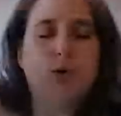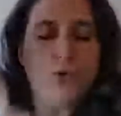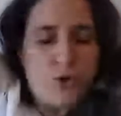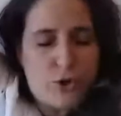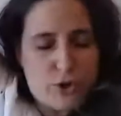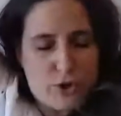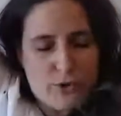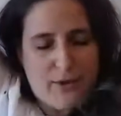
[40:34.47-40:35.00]

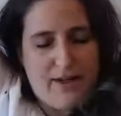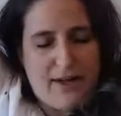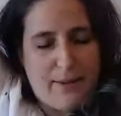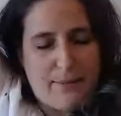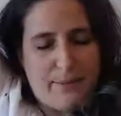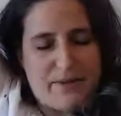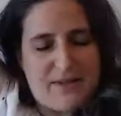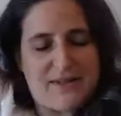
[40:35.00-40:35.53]
shooting
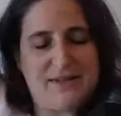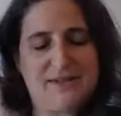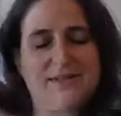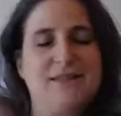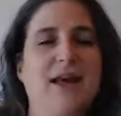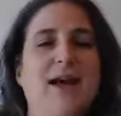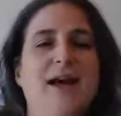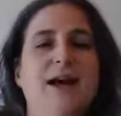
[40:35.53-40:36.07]
up into the
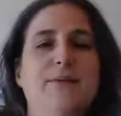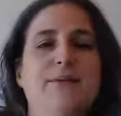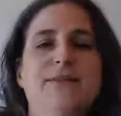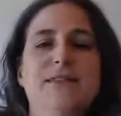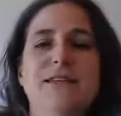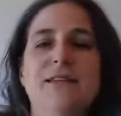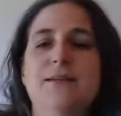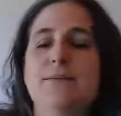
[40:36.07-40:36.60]
sky. We
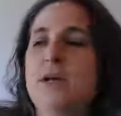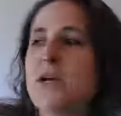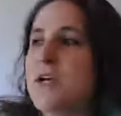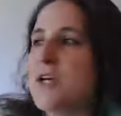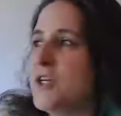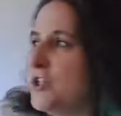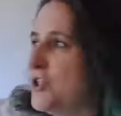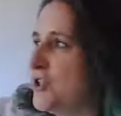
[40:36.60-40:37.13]
see them
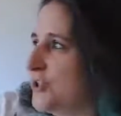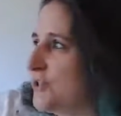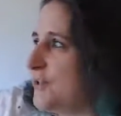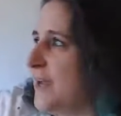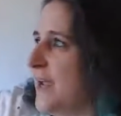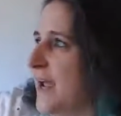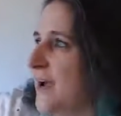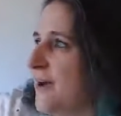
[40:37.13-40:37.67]

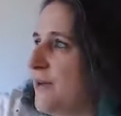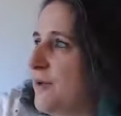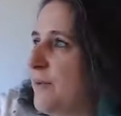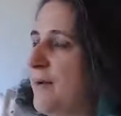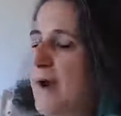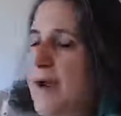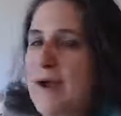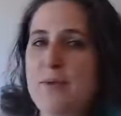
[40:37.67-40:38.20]
shooting out
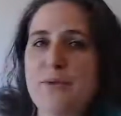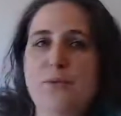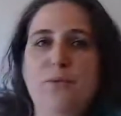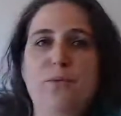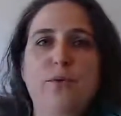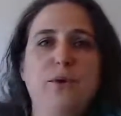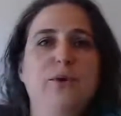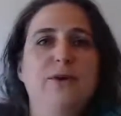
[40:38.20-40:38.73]
around the
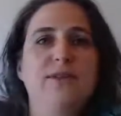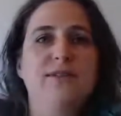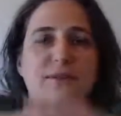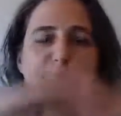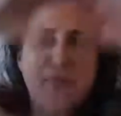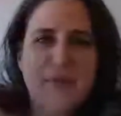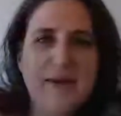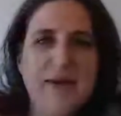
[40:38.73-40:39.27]
world as a
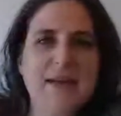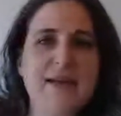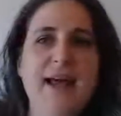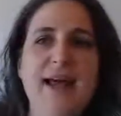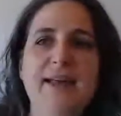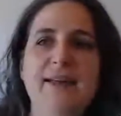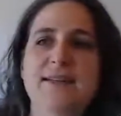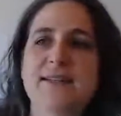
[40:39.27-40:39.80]
big
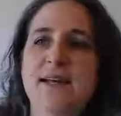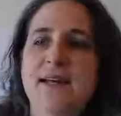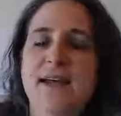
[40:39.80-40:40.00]
net.